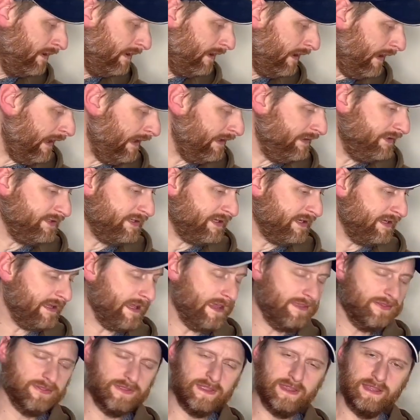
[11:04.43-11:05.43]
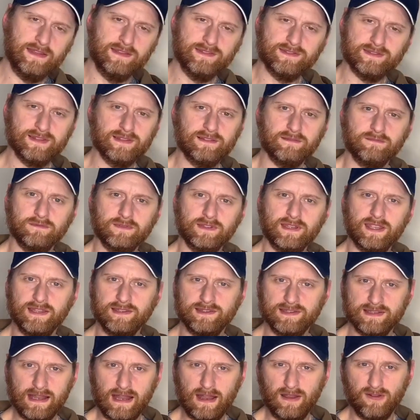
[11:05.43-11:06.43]
And you can get these
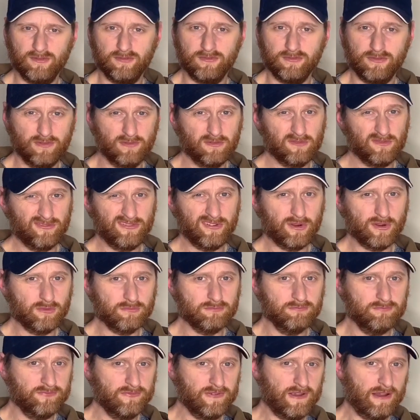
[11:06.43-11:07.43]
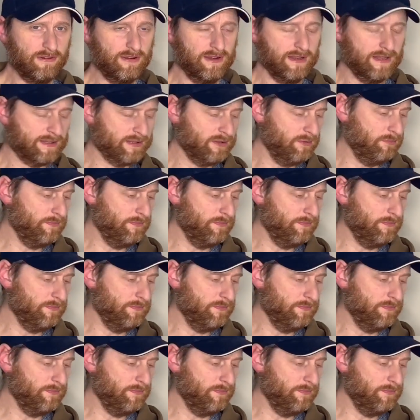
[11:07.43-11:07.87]
kitted out for very little